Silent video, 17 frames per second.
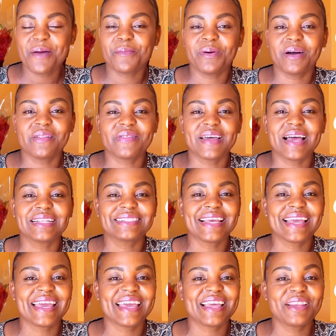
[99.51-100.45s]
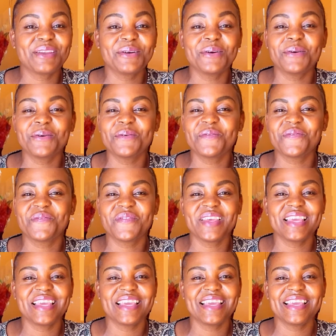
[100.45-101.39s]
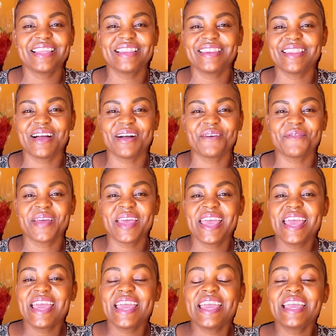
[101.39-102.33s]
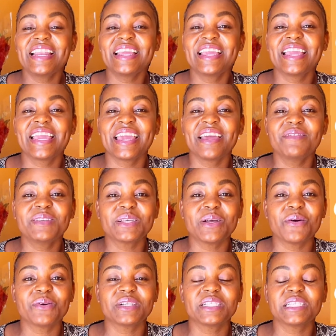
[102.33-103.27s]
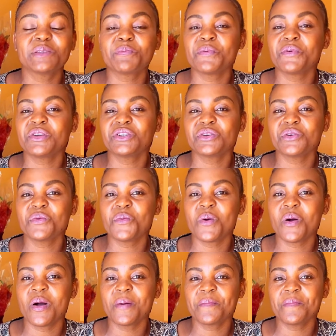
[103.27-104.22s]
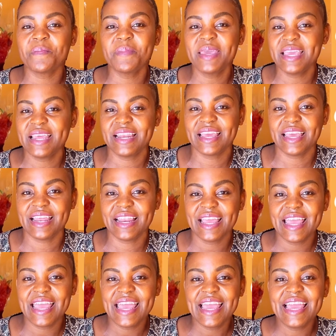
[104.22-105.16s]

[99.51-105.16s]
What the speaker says: But that L-O-V-E, love, it gives our spiritual walk meaning.